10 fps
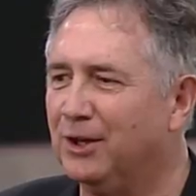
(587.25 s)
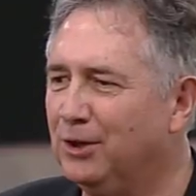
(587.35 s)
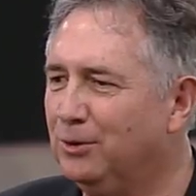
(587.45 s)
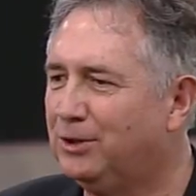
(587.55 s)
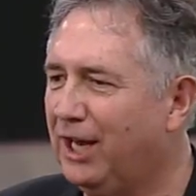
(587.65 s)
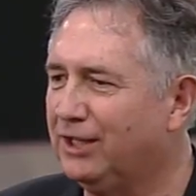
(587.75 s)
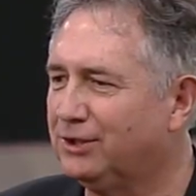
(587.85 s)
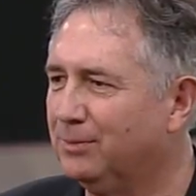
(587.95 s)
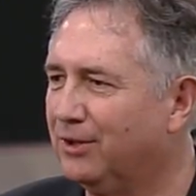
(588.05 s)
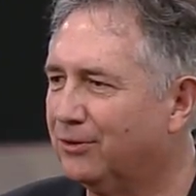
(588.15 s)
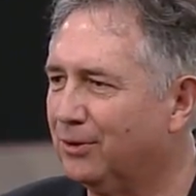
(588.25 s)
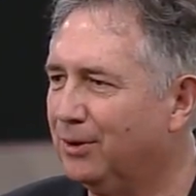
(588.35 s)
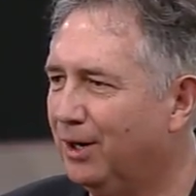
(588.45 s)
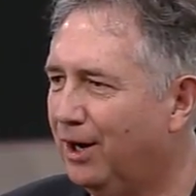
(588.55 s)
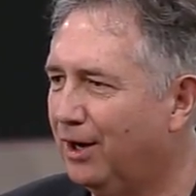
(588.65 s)
the New Testament
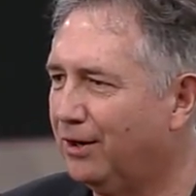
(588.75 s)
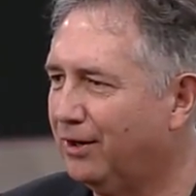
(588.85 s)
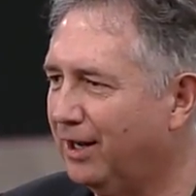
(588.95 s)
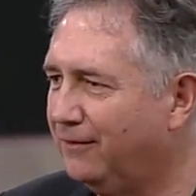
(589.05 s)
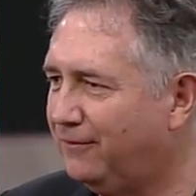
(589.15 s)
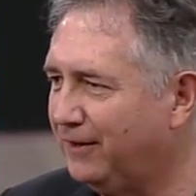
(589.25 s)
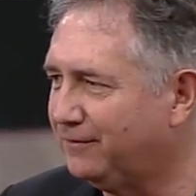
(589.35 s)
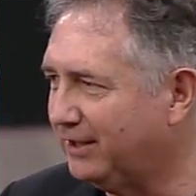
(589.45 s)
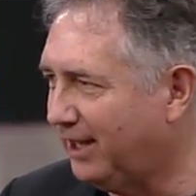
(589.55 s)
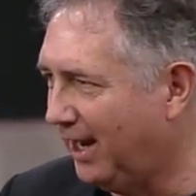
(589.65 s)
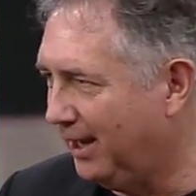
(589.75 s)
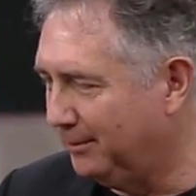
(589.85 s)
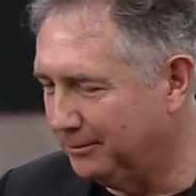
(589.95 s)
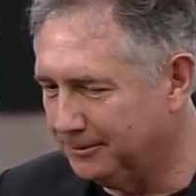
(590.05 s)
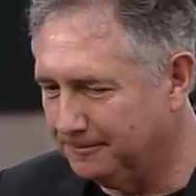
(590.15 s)
through 150 times
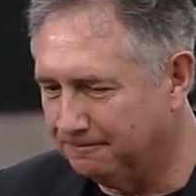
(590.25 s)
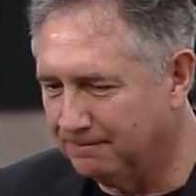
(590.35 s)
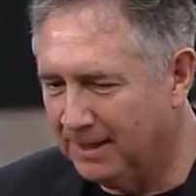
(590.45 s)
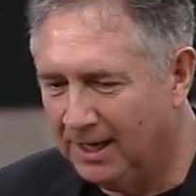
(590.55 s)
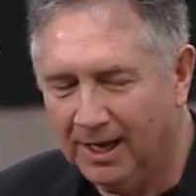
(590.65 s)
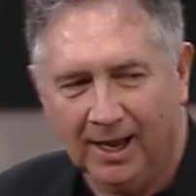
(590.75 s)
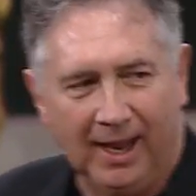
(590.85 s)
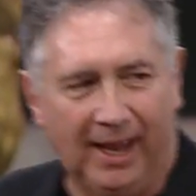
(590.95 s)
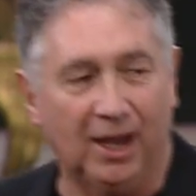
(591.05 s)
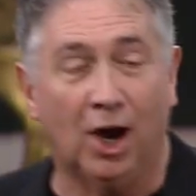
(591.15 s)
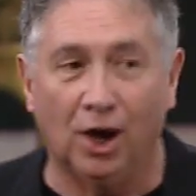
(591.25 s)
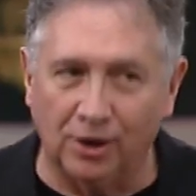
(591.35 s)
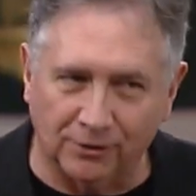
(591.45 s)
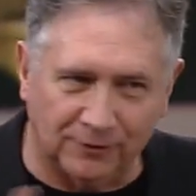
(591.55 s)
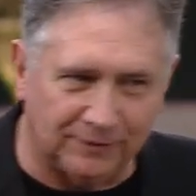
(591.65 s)
and
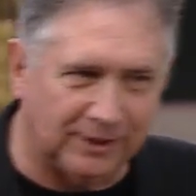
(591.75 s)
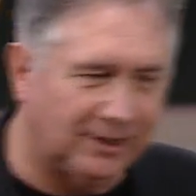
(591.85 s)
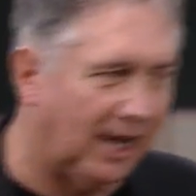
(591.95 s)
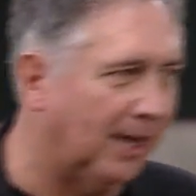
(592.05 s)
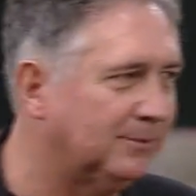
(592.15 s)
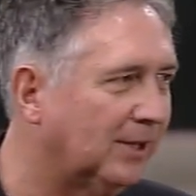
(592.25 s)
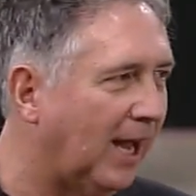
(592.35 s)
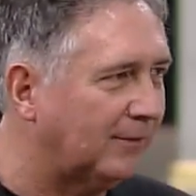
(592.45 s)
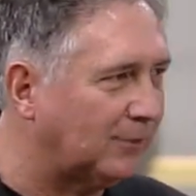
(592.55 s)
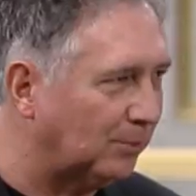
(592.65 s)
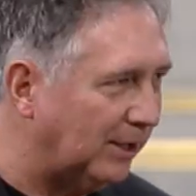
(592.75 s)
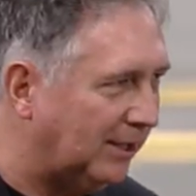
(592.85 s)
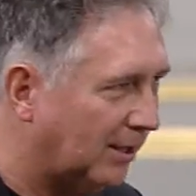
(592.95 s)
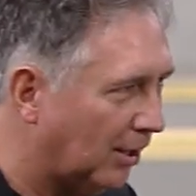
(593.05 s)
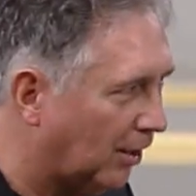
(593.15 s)
150 times. After reading
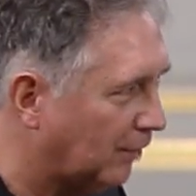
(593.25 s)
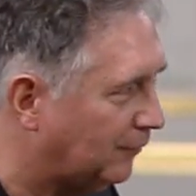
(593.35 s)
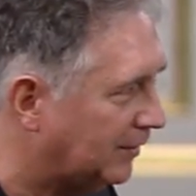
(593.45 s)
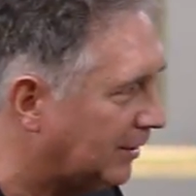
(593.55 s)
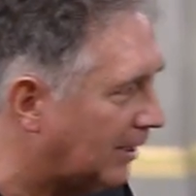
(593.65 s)
it 150